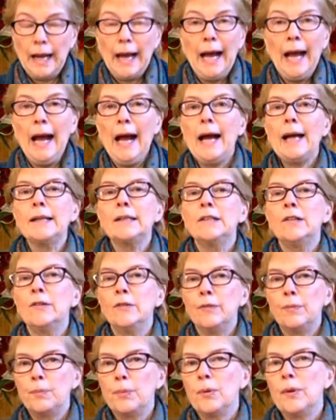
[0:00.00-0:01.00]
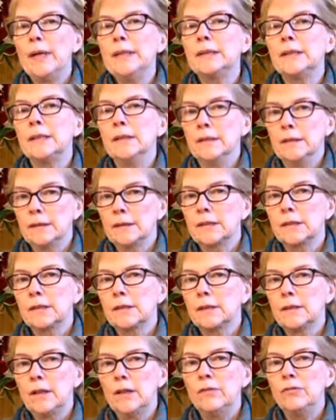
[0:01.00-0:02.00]
active presence
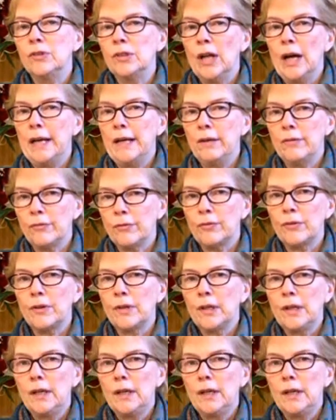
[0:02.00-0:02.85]
of life,